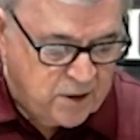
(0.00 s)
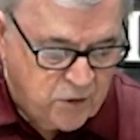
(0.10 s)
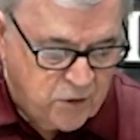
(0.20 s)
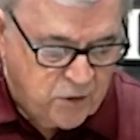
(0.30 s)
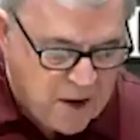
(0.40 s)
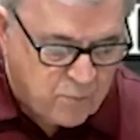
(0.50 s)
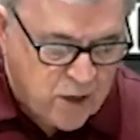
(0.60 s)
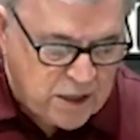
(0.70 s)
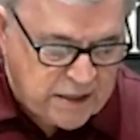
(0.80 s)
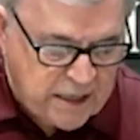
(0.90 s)
Do not
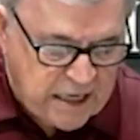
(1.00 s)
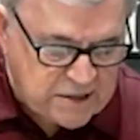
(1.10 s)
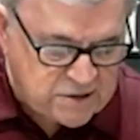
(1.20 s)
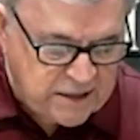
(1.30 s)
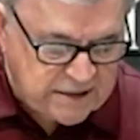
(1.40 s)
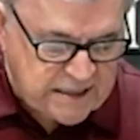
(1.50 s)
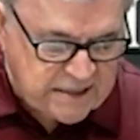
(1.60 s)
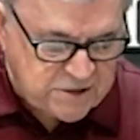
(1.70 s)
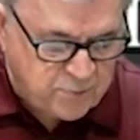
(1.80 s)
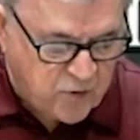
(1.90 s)
bring a
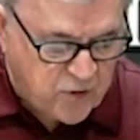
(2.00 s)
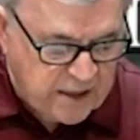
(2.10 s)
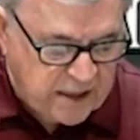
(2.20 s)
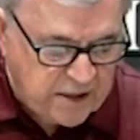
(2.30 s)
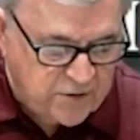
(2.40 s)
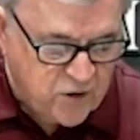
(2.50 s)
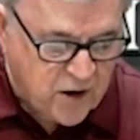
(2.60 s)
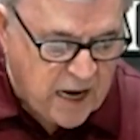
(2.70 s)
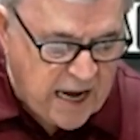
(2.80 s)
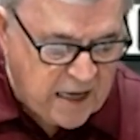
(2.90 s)
detestable thing into
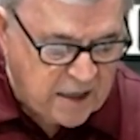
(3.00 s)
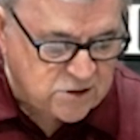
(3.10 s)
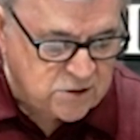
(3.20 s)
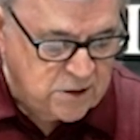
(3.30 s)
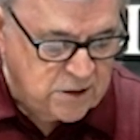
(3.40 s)
your house,